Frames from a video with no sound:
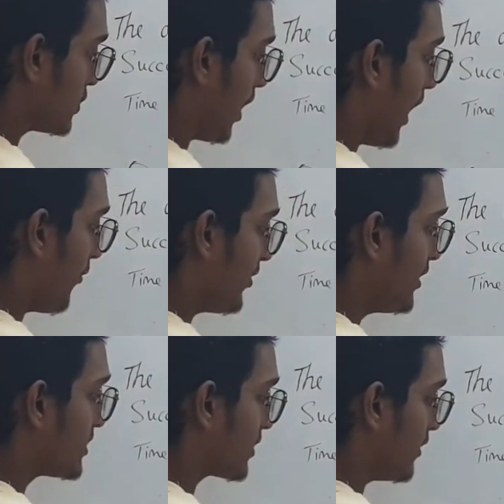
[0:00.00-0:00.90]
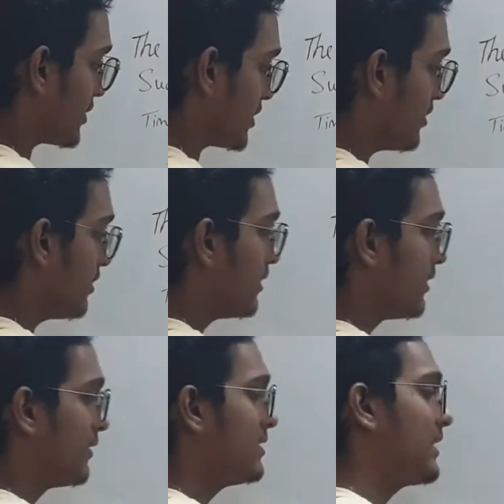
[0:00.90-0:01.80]
So after this collision,
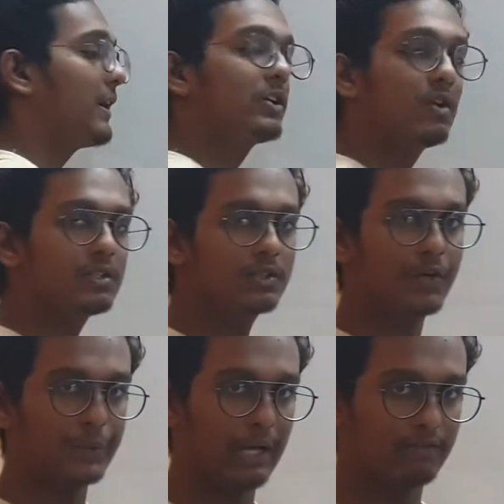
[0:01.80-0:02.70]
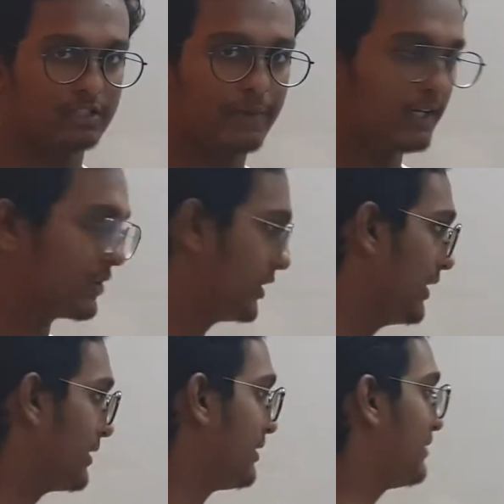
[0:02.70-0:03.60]
this electron is going to have some energy,
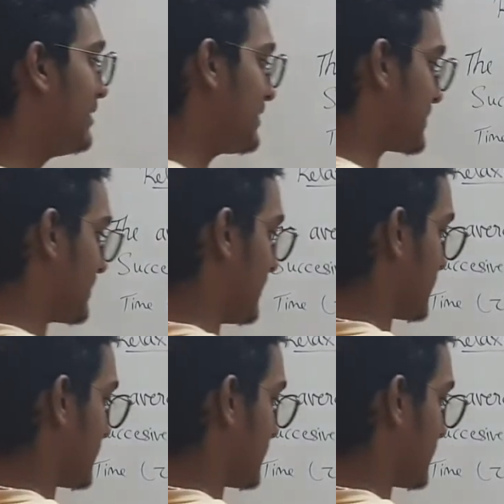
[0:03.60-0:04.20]
and this